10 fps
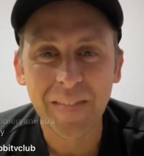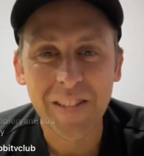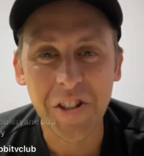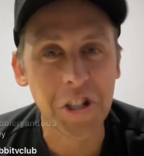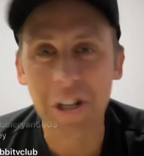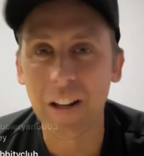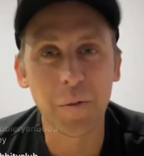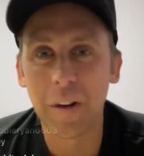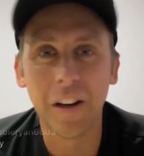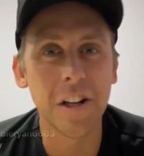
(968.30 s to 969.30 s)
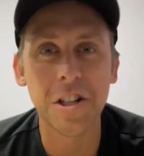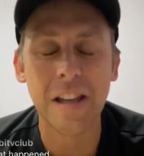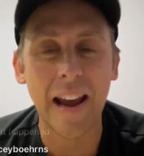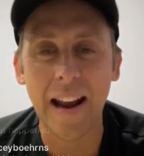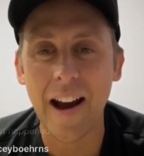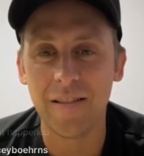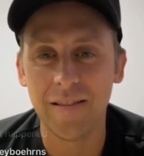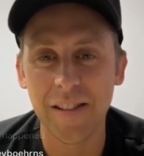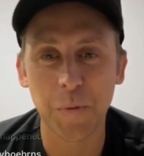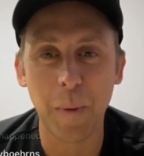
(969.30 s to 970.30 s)
Just chill, literally just hanging out,
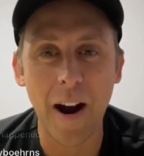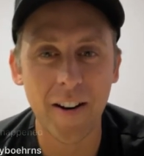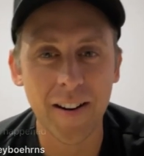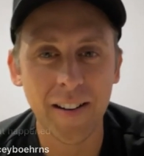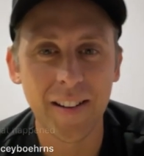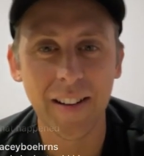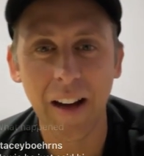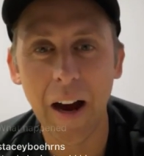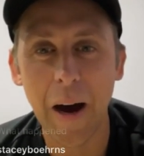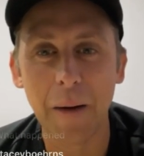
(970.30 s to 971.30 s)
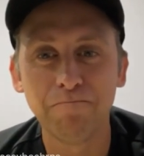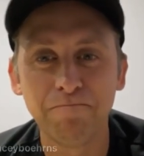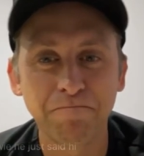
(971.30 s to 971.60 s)
inspiring. Talking